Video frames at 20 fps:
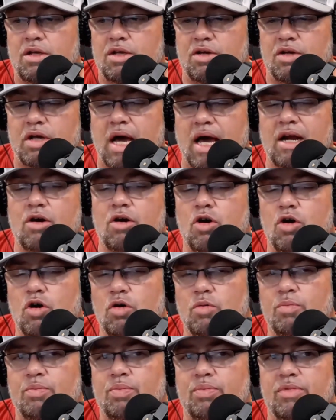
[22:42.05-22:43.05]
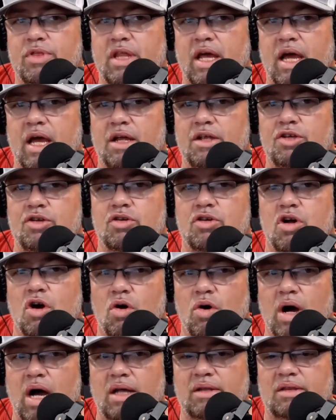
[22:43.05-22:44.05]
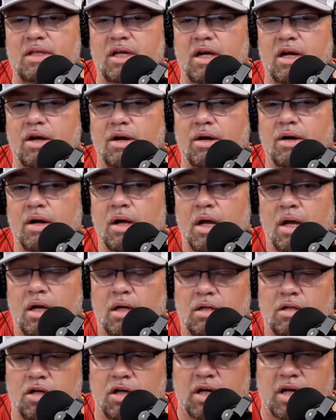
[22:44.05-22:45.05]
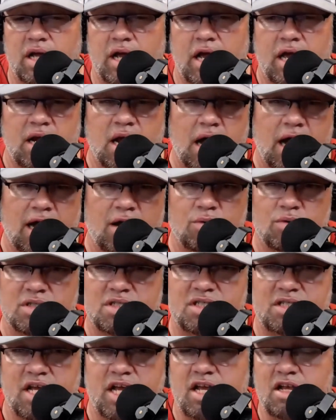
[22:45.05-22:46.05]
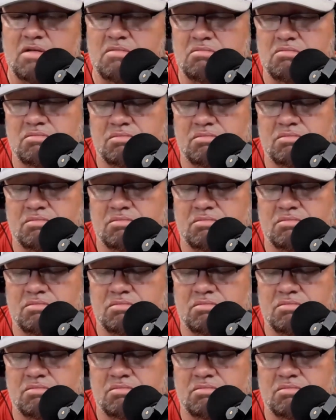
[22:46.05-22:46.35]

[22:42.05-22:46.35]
You got to hope that you go out there. Look, at Iowa State,